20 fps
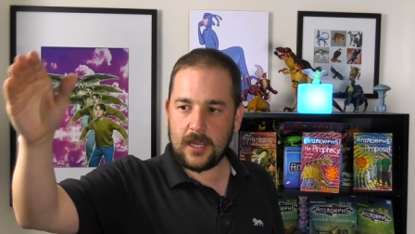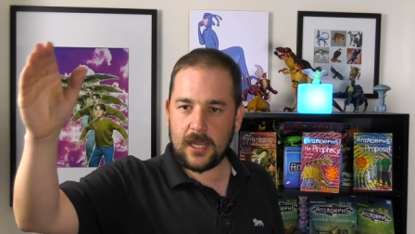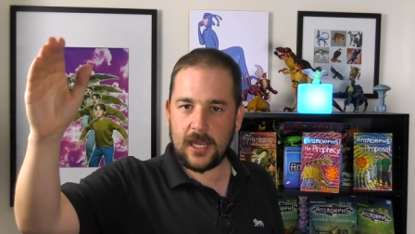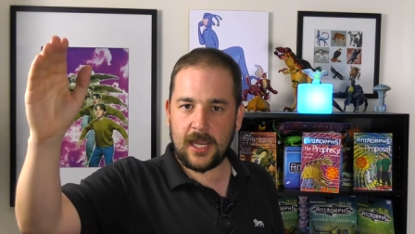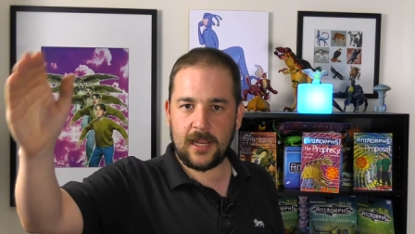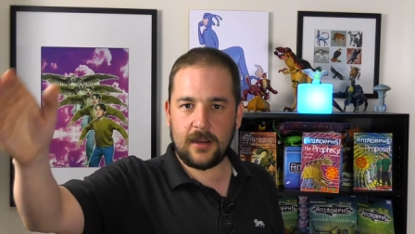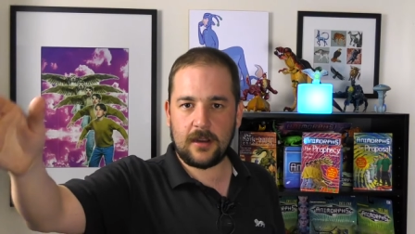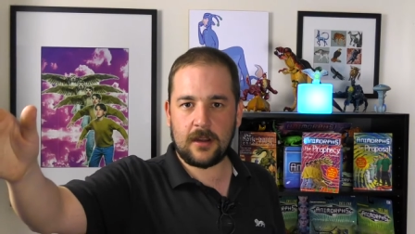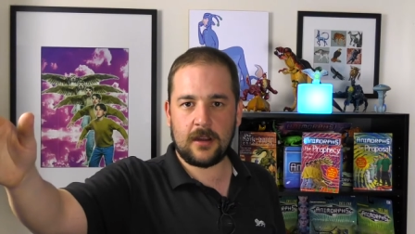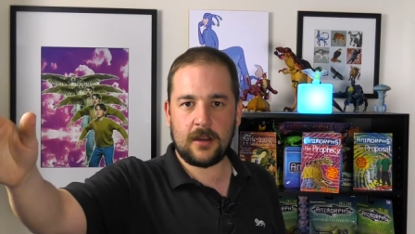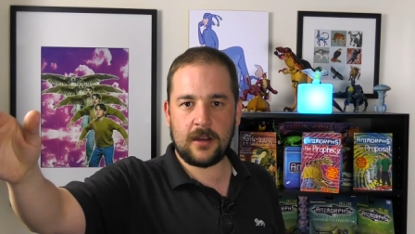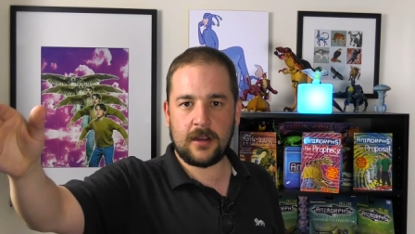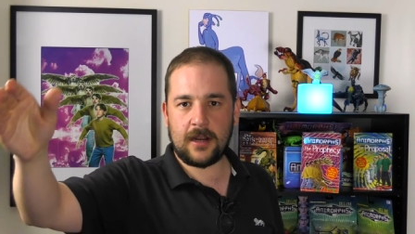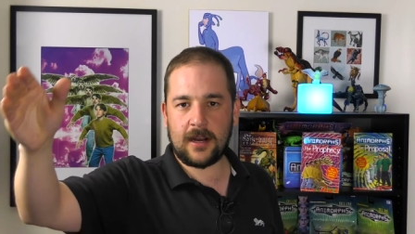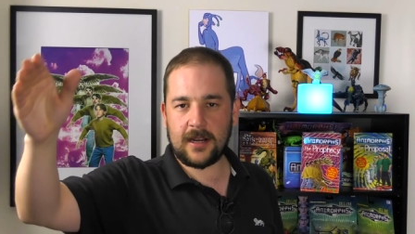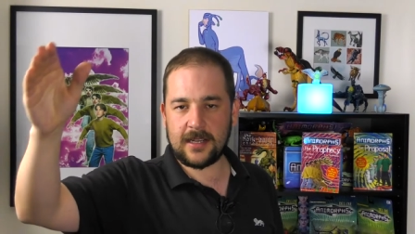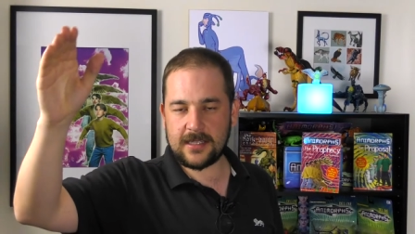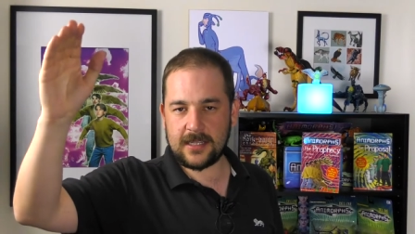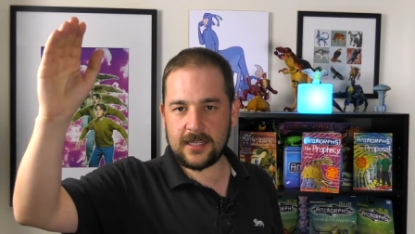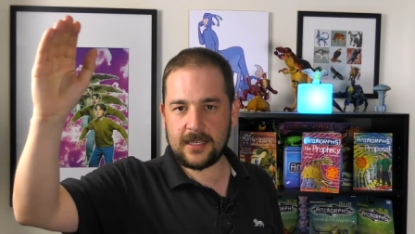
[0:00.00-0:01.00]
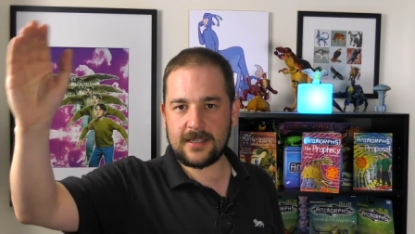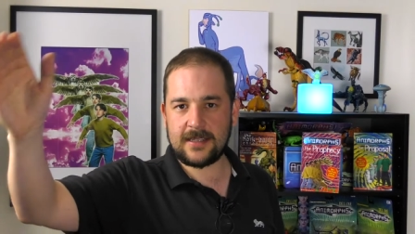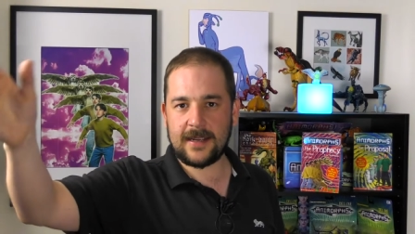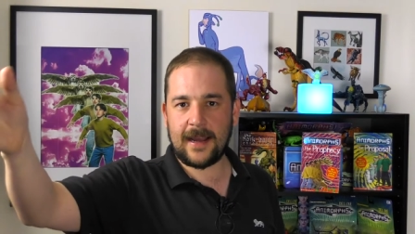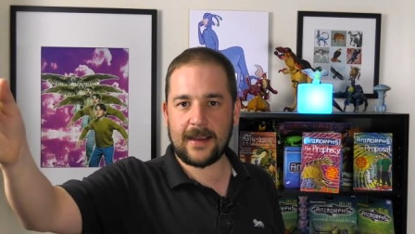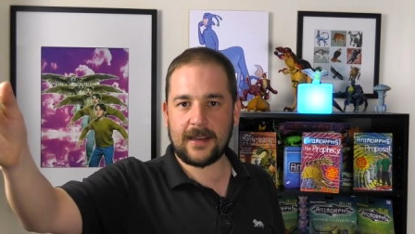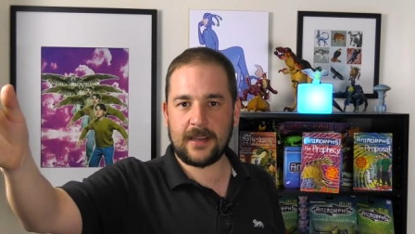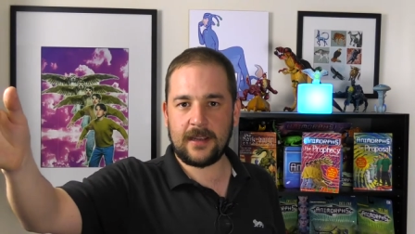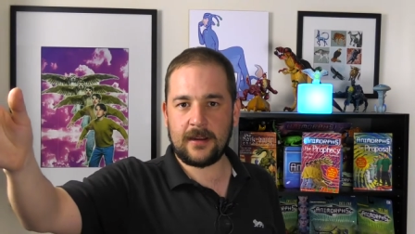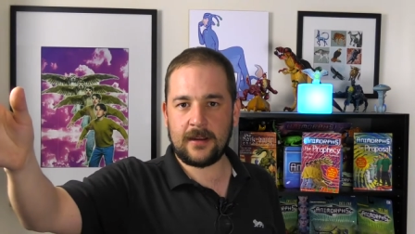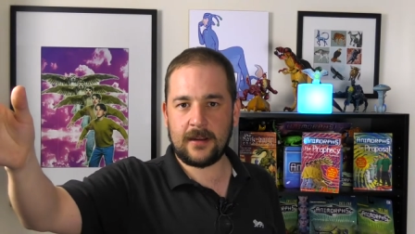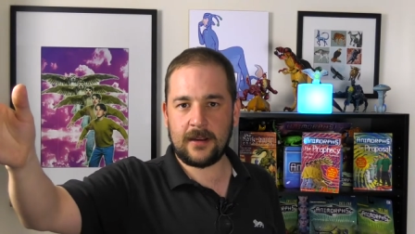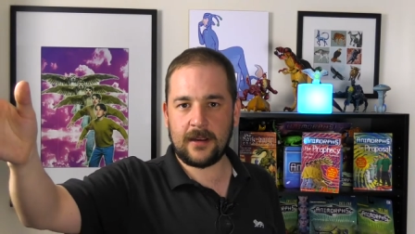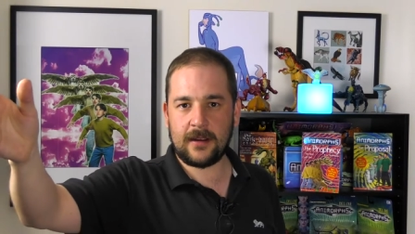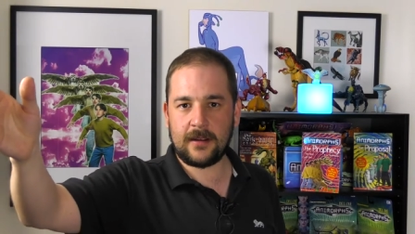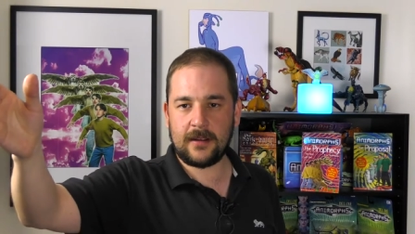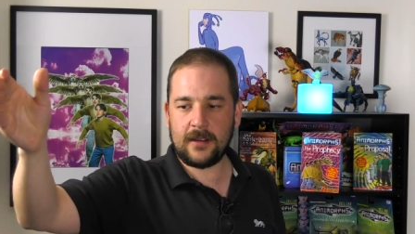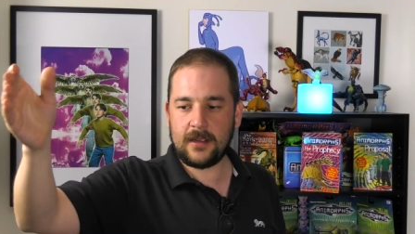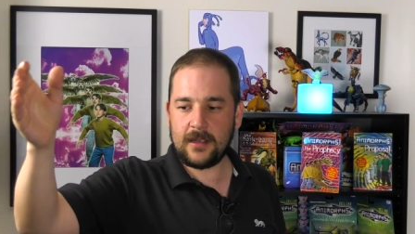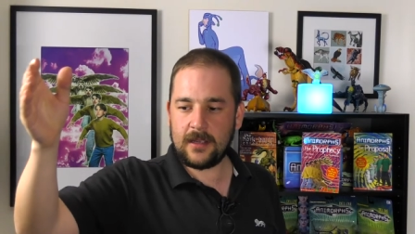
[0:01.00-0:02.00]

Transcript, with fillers: in her, I see Dak in her,